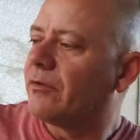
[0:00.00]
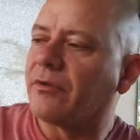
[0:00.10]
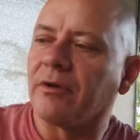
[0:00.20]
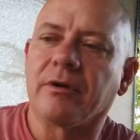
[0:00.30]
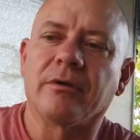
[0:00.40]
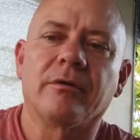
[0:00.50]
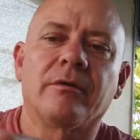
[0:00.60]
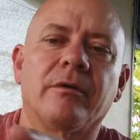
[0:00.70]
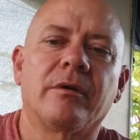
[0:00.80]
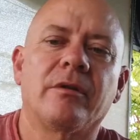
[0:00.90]
So
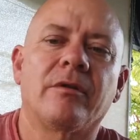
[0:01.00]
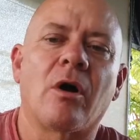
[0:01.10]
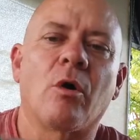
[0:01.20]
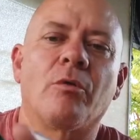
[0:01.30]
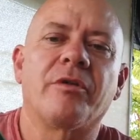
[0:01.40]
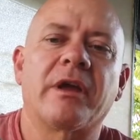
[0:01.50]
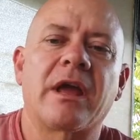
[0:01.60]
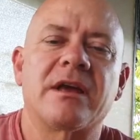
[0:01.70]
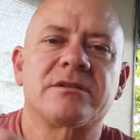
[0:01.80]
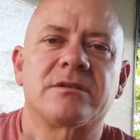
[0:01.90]
the whole
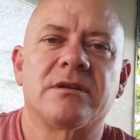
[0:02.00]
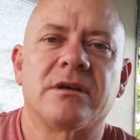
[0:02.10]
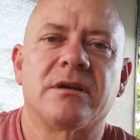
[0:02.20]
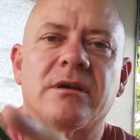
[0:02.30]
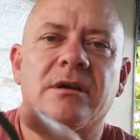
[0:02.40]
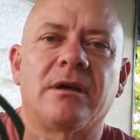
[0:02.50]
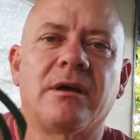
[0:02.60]
thing has to